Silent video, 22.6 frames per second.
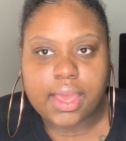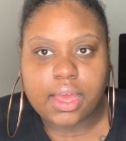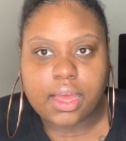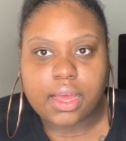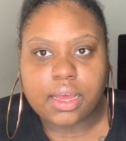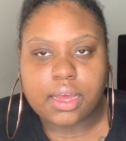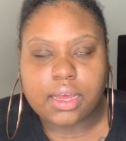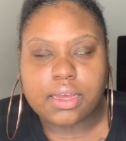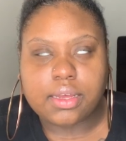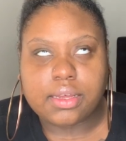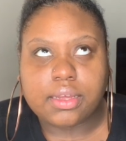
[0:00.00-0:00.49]

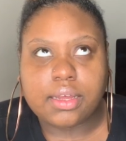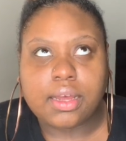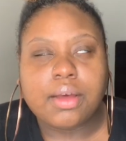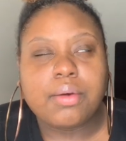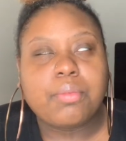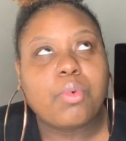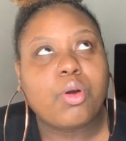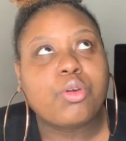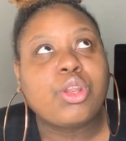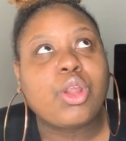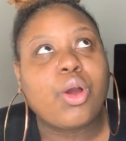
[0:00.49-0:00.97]

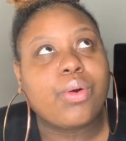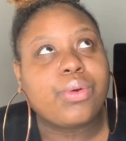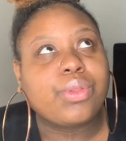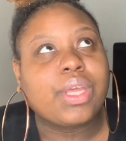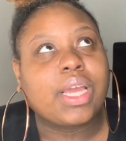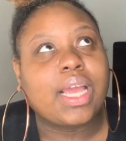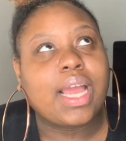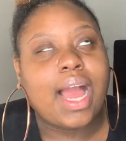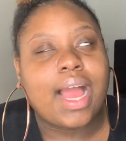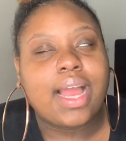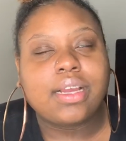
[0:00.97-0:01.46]
uh, um, no,
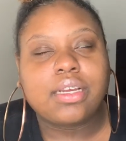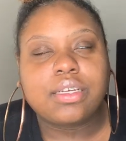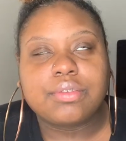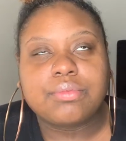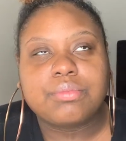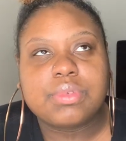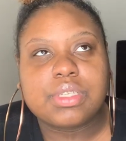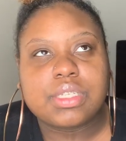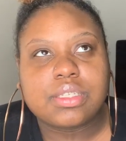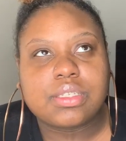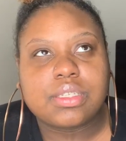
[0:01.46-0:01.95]
the guy
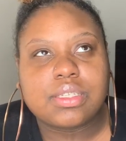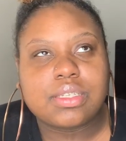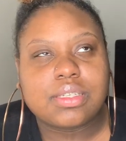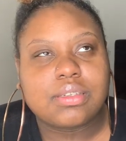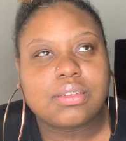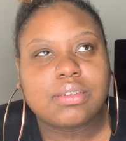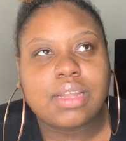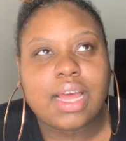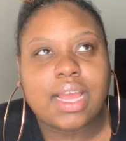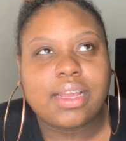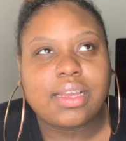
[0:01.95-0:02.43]
comes,
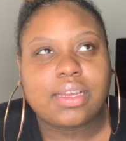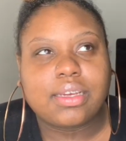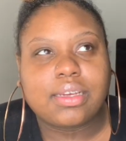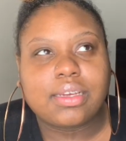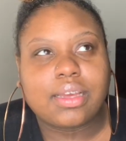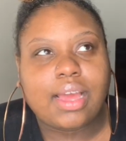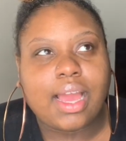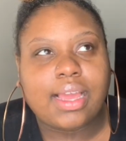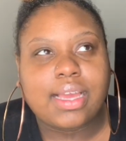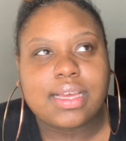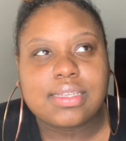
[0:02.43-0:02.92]
like,
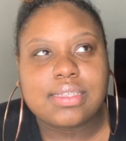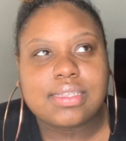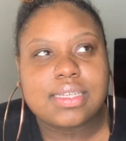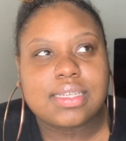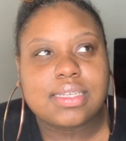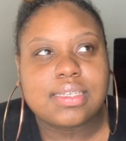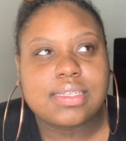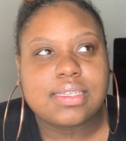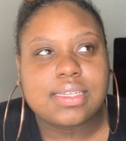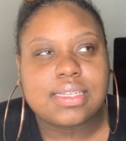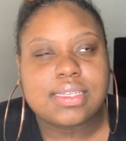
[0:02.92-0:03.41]
I guess
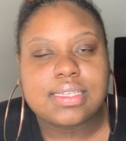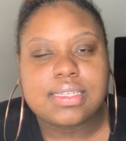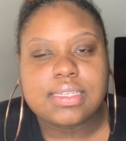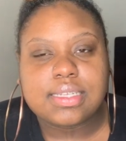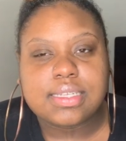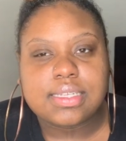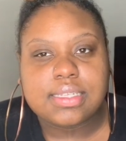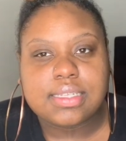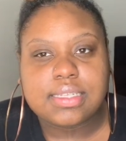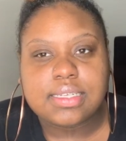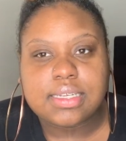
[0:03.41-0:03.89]
his
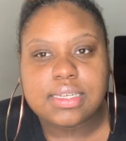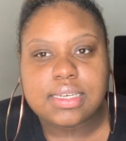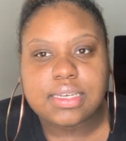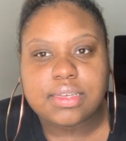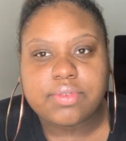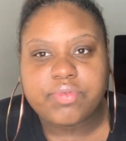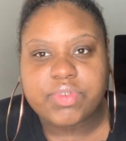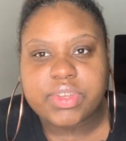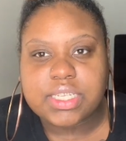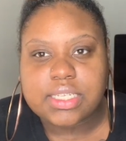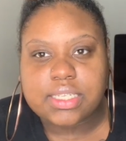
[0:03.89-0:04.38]

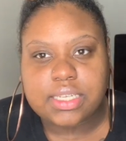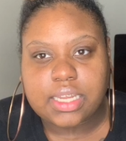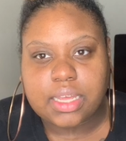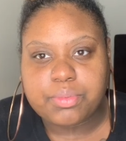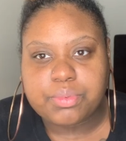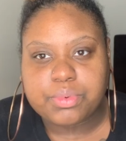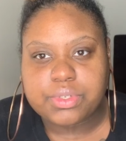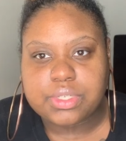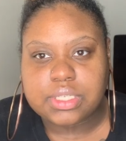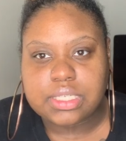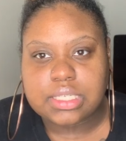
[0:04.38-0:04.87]
assistant, Vince
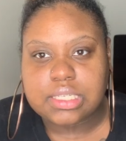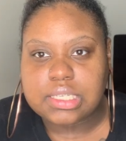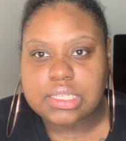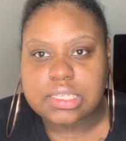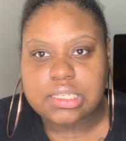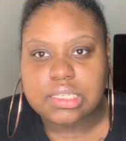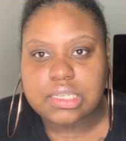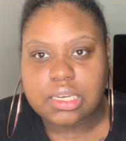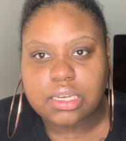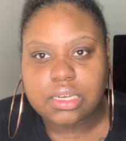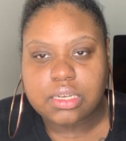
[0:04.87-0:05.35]
Staples'
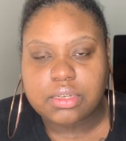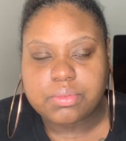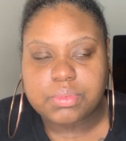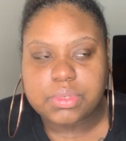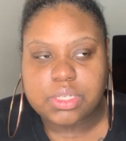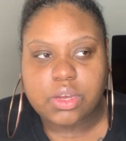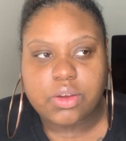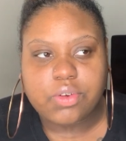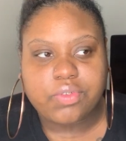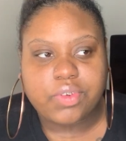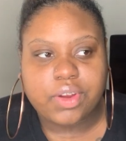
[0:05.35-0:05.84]
assistant
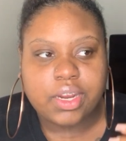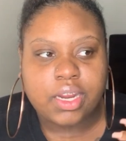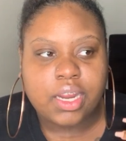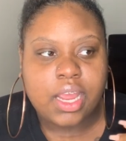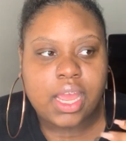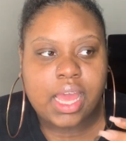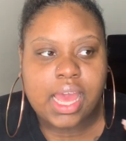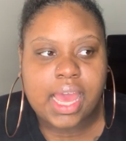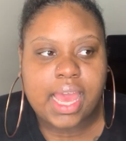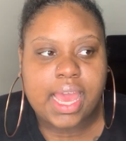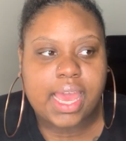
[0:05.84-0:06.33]
comes over
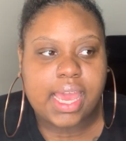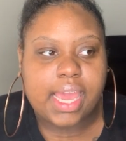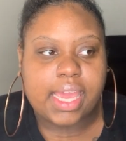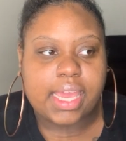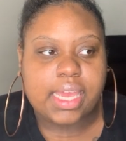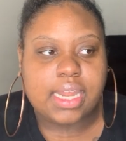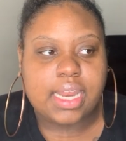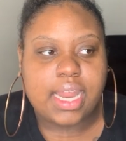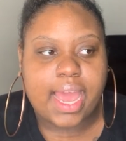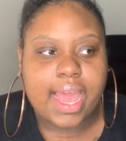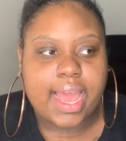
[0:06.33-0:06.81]

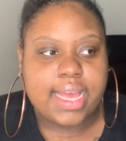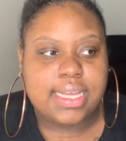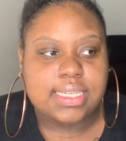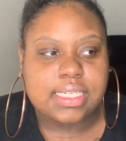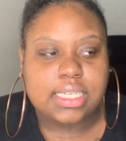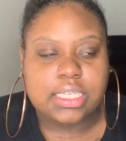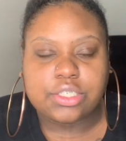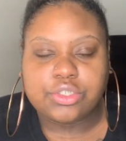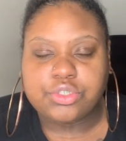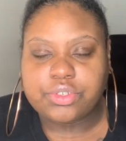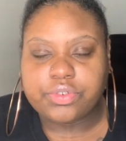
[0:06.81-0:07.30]
and asks
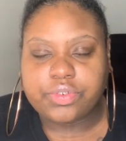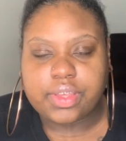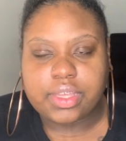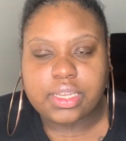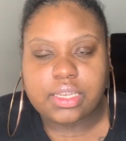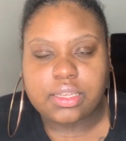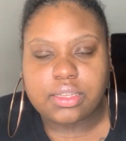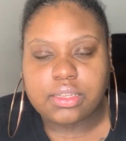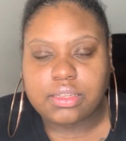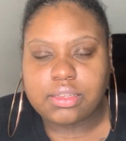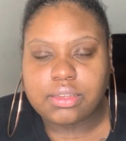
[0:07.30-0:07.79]
Andrew if he
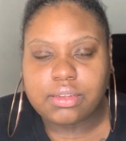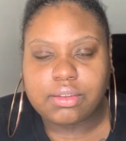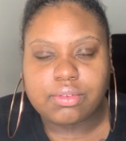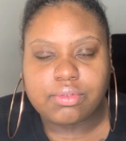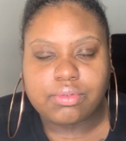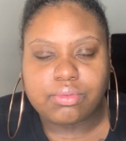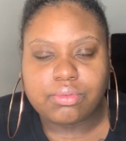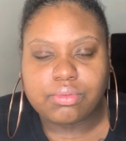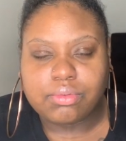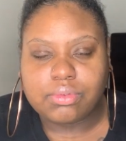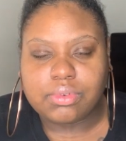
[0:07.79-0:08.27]

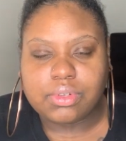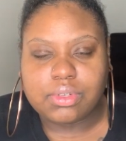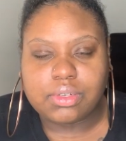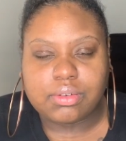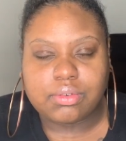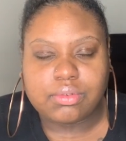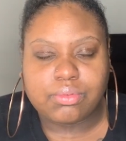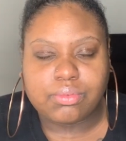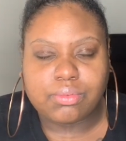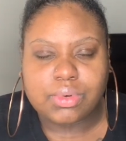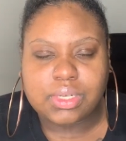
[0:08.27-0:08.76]

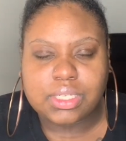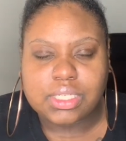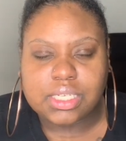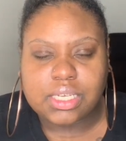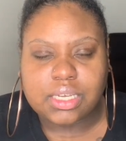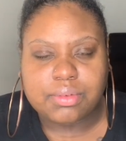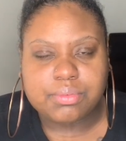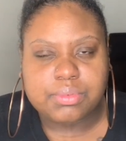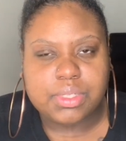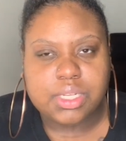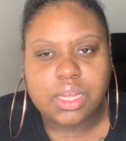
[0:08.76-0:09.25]
wants to
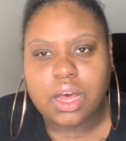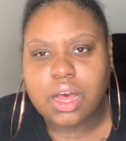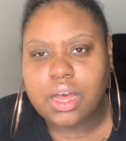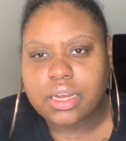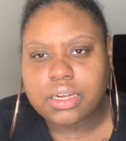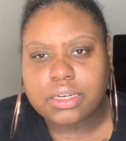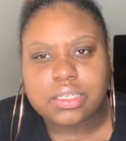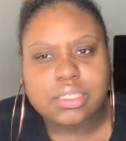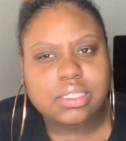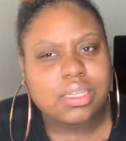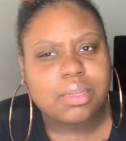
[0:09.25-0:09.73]
come
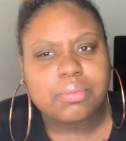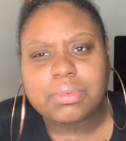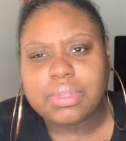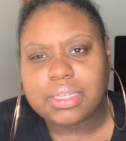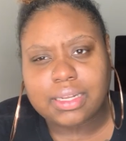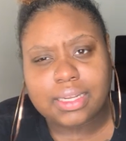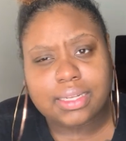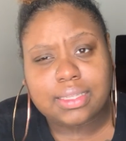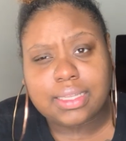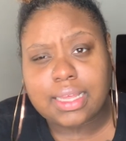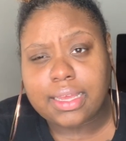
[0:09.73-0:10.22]
talk or something
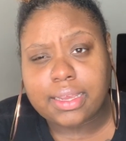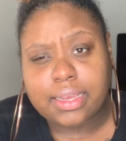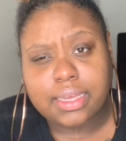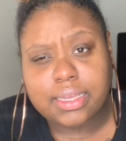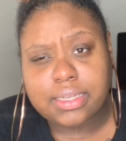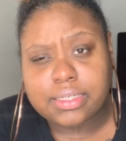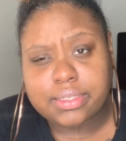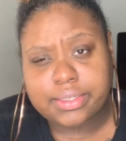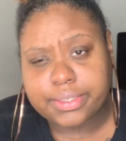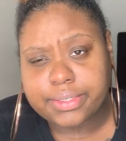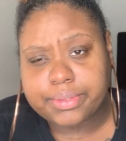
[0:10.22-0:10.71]
like that,
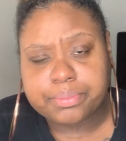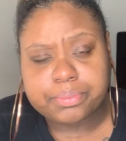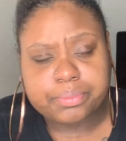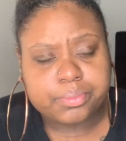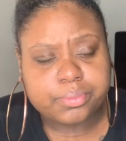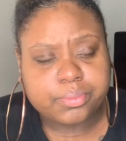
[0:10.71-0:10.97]
catch up.